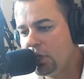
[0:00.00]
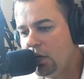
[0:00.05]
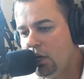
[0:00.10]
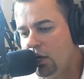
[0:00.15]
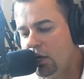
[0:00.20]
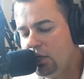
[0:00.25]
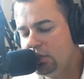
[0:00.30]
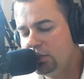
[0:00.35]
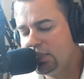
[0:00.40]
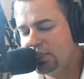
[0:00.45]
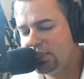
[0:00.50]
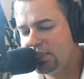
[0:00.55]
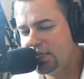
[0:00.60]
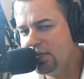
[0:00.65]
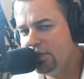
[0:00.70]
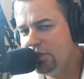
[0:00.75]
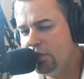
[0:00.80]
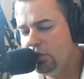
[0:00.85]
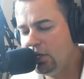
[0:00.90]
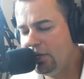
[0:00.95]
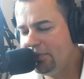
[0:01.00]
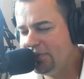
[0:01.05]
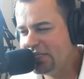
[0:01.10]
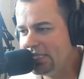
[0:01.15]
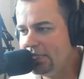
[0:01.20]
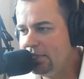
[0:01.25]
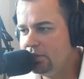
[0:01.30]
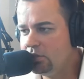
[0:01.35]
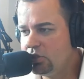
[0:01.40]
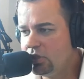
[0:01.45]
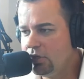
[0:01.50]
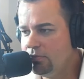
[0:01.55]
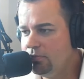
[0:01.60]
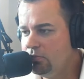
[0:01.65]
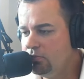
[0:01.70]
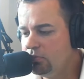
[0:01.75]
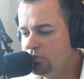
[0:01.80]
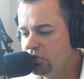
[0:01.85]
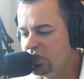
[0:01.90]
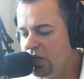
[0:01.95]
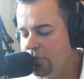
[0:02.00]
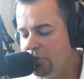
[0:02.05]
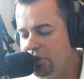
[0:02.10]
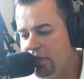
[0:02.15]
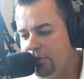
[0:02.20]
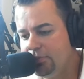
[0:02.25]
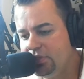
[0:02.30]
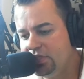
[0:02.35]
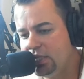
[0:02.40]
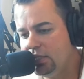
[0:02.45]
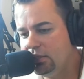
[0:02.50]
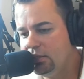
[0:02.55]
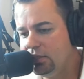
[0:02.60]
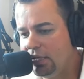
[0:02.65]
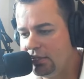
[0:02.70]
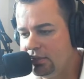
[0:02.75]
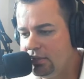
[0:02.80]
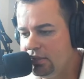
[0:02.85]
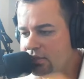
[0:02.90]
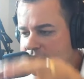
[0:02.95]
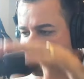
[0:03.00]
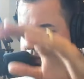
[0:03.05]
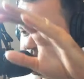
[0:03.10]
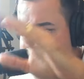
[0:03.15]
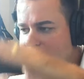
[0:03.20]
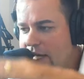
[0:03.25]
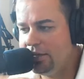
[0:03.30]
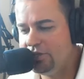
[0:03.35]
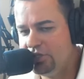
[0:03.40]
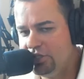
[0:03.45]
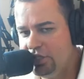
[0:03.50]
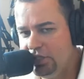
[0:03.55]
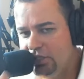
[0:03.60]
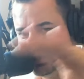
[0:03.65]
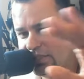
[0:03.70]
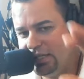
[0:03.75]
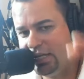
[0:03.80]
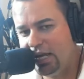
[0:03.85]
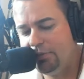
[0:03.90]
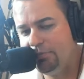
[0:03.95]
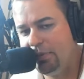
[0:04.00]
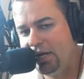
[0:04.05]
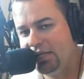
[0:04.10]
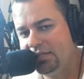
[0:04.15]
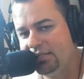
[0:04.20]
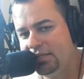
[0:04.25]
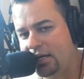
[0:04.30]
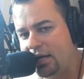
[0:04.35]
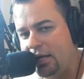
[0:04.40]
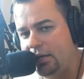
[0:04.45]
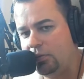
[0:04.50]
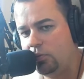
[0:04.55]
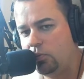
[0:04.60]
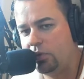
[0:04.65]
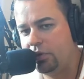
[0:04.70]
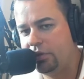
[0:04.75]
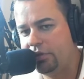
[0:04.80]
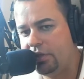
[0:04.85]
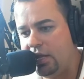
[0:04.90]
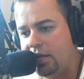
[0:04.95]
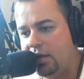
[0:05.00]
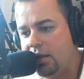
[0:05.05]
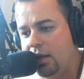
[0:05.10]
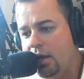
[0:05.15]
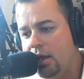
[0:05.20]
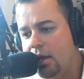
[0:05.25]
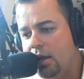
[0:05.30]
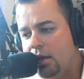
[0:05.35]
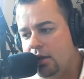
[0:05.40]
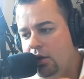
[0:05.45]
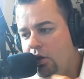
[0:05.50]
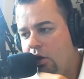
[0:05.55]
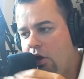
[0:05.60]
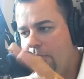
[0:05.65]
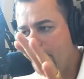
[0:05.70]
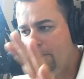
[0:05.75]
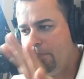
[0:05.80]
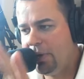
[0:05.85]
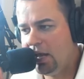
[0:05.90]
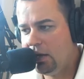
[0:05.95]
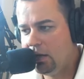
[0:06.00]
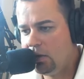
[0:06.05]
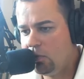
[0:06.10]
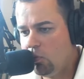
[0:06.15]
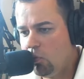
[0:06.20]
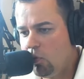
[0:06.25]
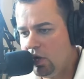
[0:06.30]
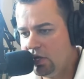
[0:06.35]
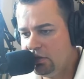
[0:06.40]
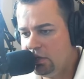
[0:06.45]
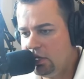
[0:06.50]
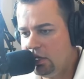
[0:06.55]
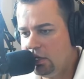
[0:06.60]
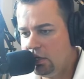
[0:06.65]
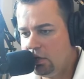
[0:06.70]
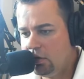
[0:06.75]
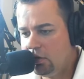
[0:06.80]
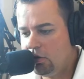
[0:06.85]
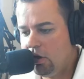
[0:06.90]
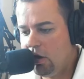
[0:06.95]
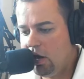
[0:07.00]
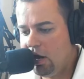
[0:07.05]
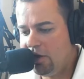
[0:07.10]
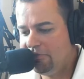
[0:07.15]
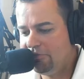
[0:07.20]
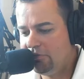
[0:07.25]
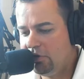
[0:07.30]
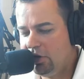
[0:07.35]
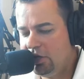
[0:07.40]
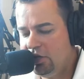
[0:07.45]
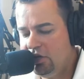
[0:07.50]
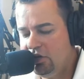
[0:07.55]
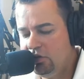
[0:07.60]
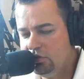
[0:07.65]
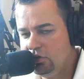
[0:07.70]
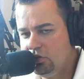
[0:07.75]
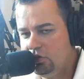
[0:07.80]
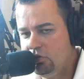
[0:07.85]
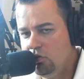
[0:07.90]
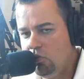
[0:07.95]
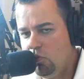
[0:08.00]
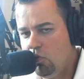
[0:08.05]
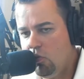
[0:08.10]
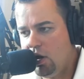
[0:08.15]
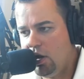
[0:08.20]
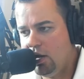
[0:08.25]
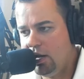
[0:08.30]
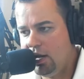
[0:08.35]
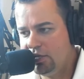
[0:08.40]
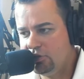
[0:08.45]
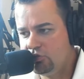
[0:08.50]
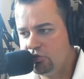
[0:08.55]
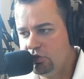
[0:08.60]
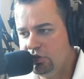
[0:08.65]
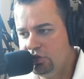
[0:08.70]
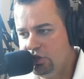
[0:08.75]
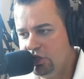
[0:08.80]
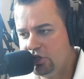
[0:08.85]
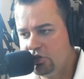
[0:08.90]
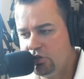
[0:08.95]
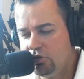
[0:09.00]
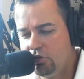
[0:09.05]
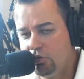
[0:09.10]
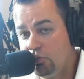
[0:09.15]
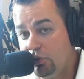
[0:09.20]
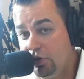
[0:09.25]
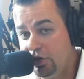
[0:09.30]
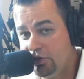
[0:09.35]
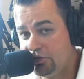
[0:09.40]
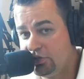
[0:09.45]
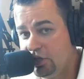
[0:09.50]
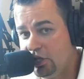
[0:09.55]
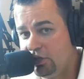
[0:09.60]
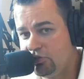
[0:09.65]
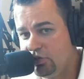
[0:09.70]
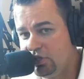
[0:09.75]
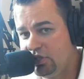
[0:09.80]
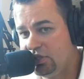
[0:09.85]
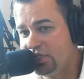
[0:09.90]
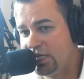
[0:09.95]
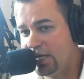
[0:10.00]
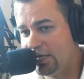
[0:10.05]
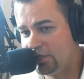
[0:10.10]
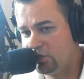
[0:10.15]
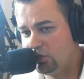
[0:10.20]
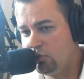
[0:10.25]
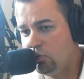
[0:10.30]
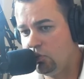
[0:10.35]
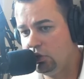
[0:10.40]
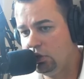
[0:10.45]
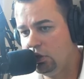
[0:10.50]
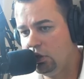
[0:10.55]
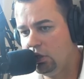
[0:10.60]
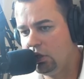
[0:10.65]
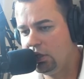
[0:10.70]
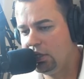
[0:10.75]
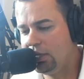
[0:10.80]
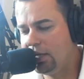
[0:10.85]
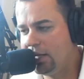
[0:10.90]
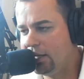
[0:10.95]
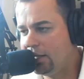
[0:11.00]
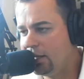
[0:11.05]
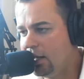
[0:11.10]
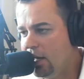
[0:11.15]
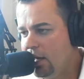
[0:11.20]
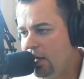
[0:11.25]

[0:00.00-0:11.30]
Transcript: uh, they send you i've seen some some of them send like this net sheet side by side where they compare what they are offering you to what a traditional real estate transaction would look like